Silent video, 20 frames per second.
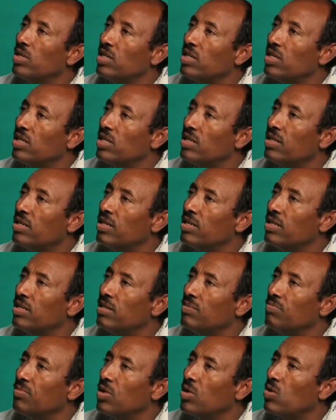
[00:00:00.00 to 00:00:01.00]

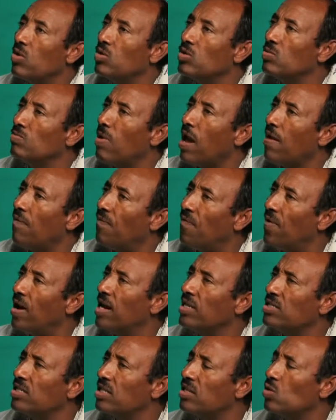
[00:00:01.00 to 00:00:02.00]
Uh, because my
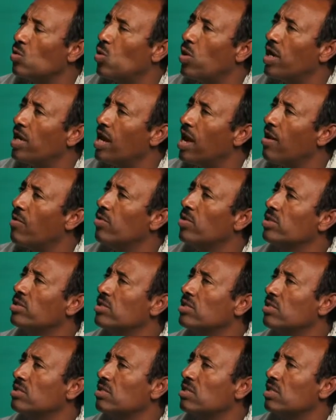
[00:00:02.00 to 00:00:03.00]
father, when I
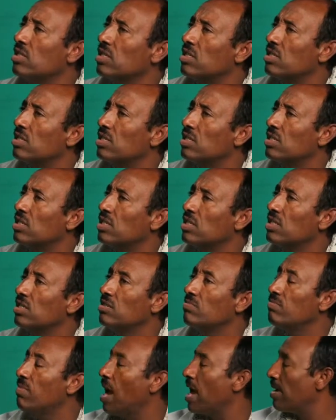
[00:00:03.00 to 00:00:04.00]
was uh,
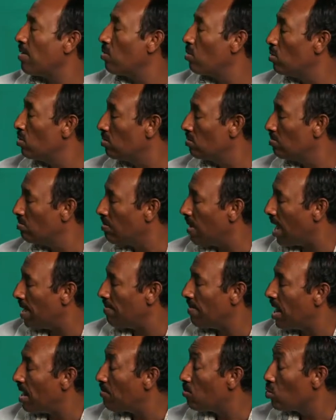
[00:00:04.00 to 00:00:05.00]
in my my
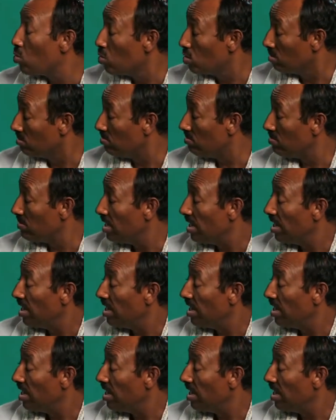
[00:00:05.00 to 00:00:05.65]
mom womb,